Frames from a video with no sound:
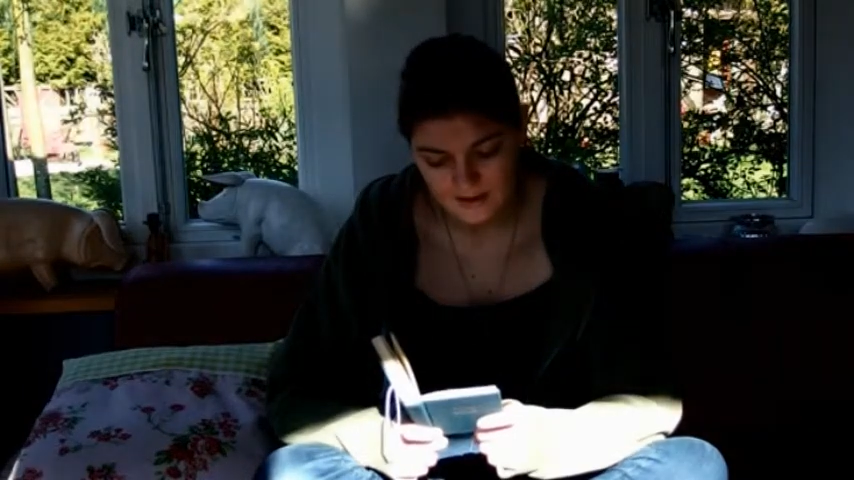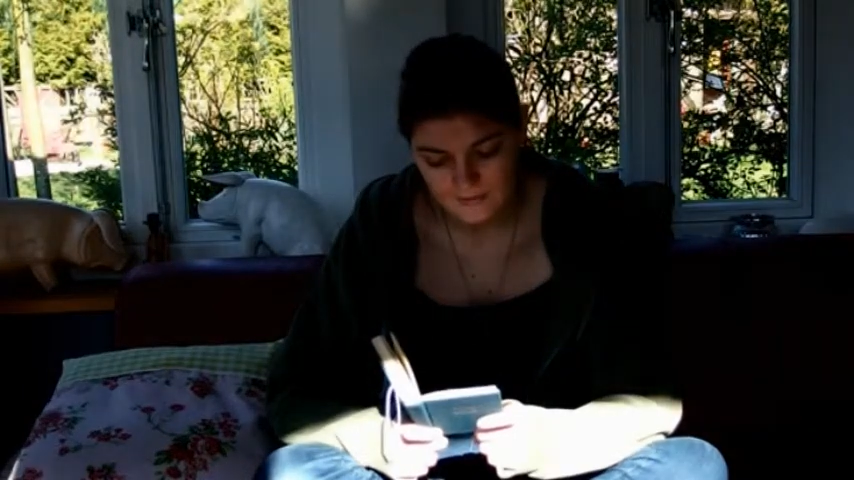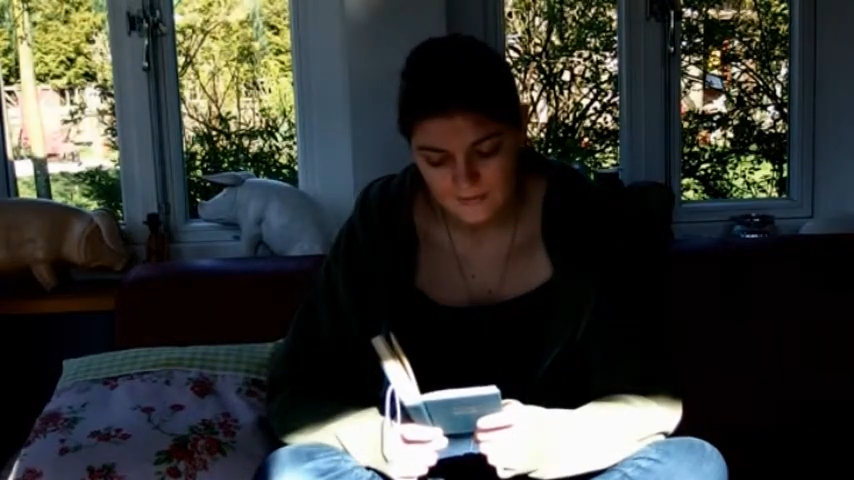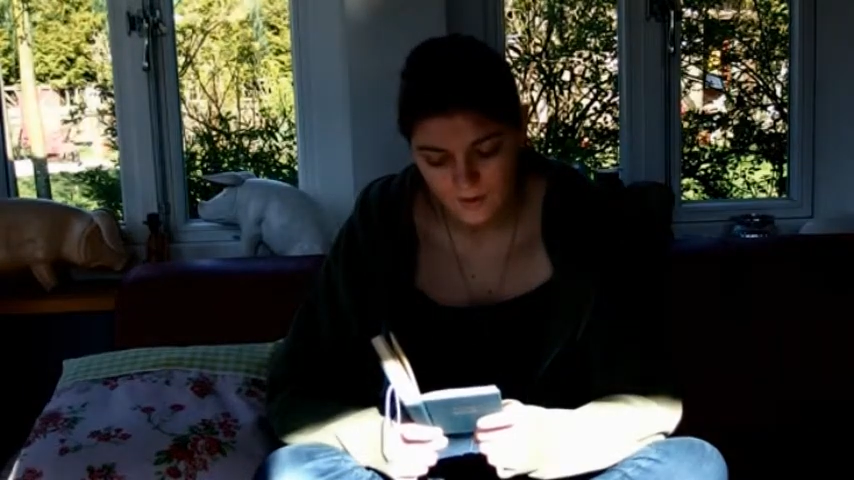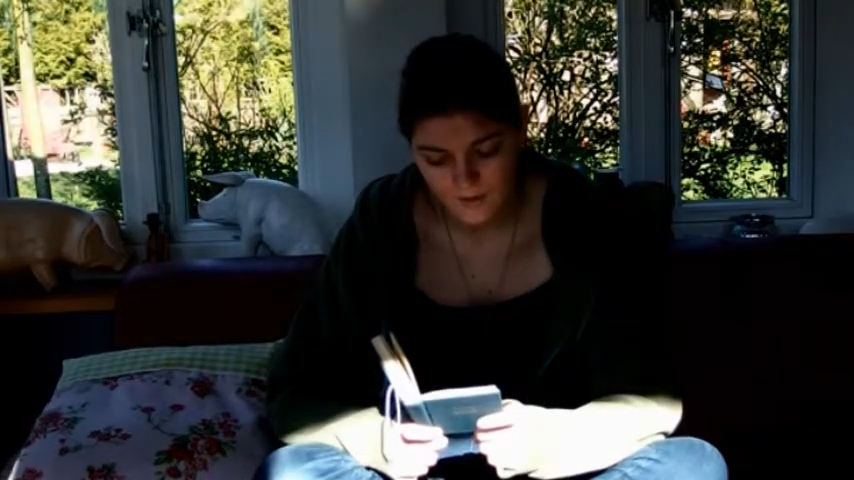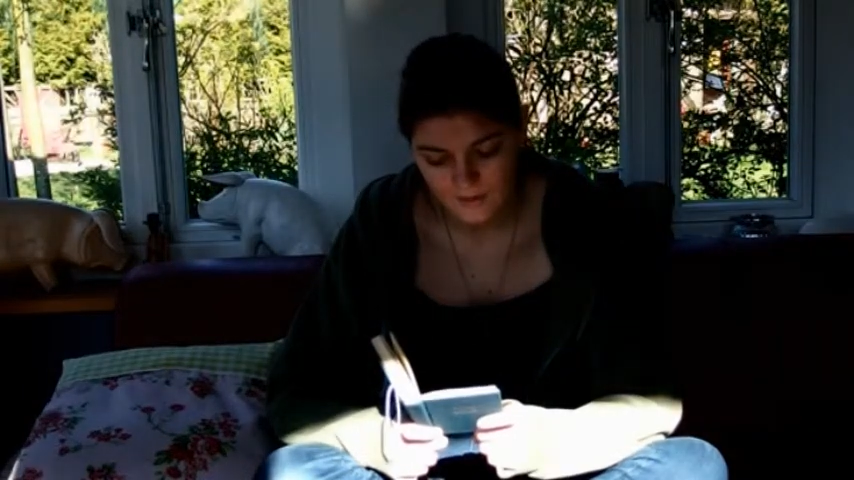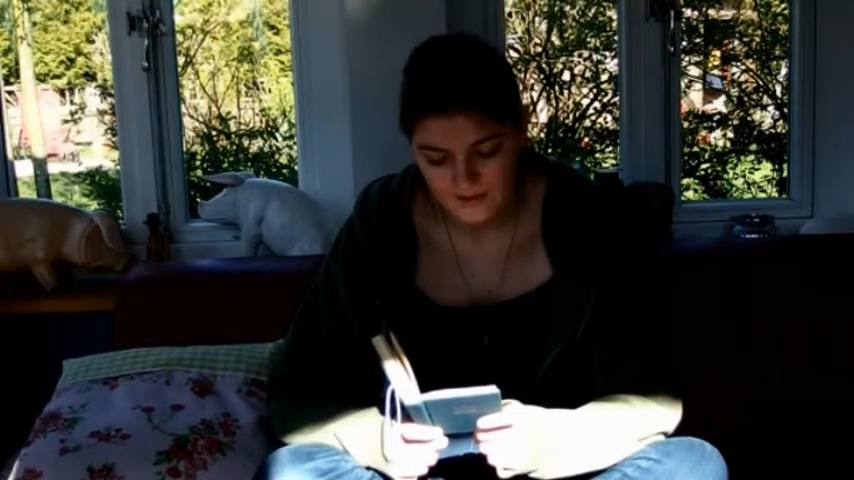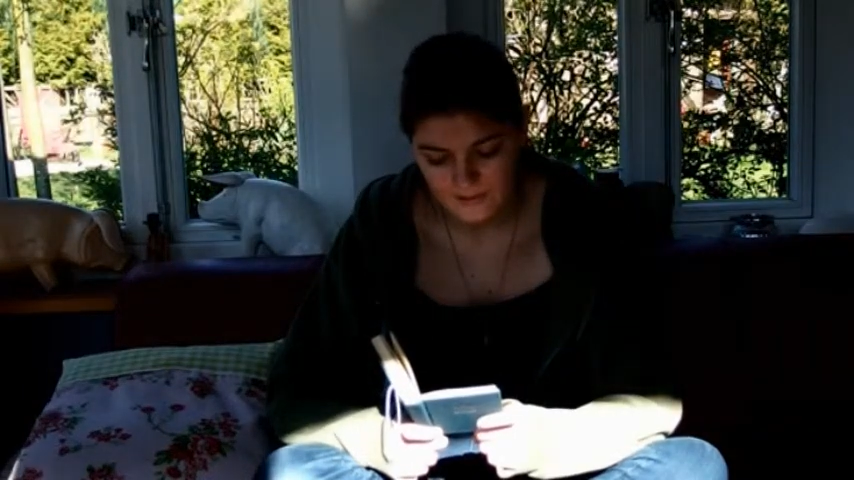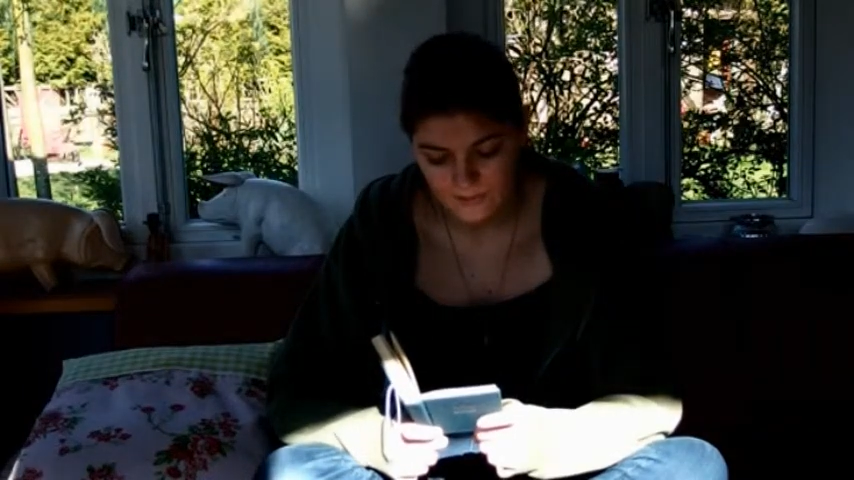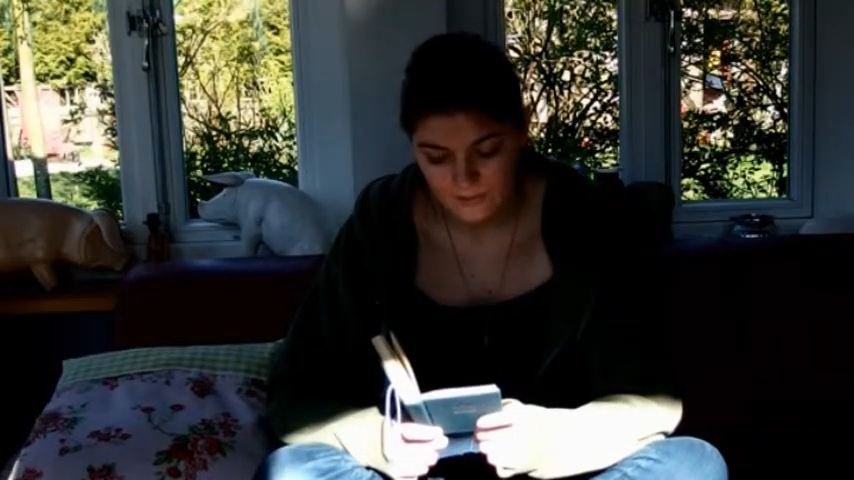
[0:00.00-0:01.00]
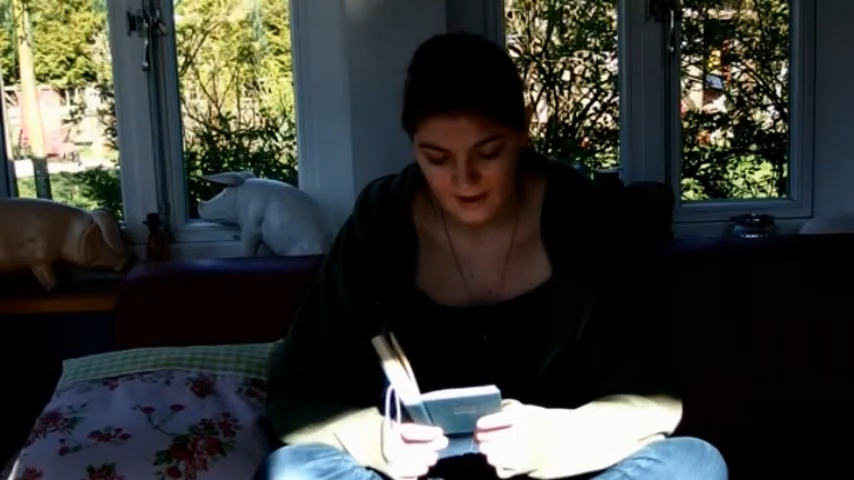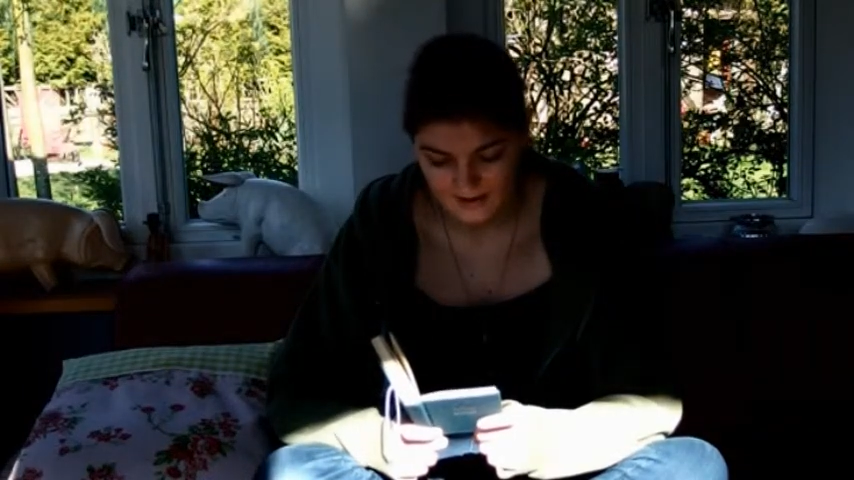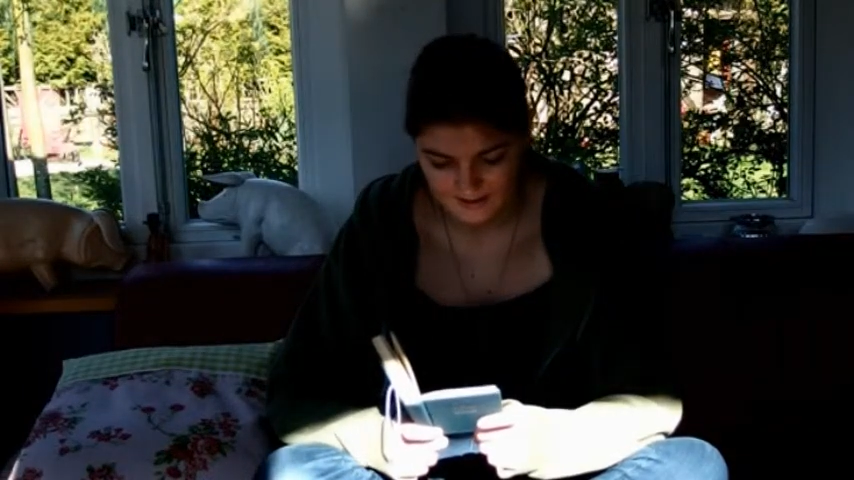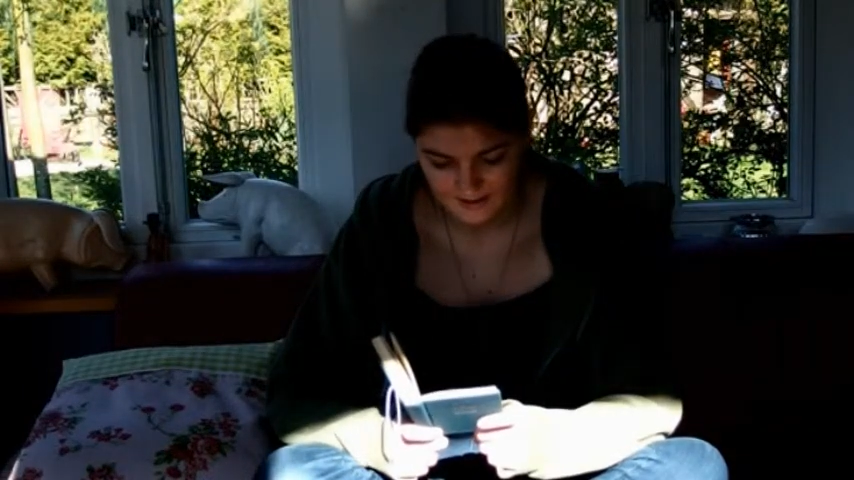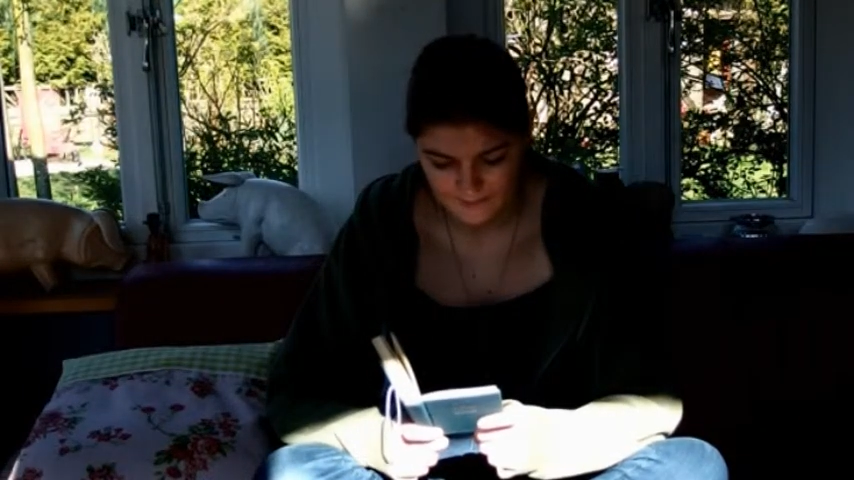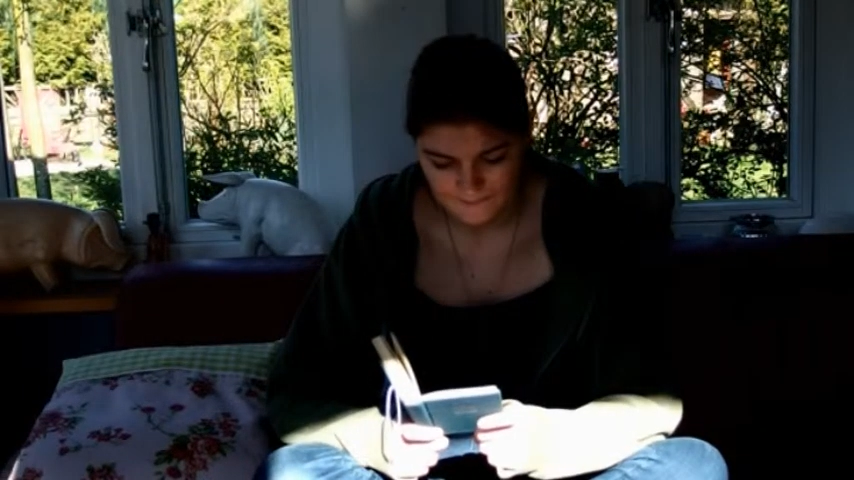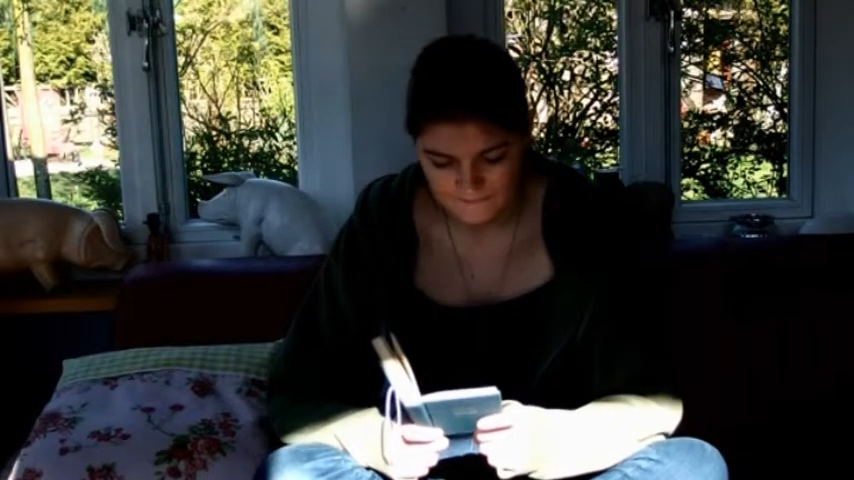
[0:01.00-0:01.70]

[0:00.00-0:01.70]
I am more than a wreck?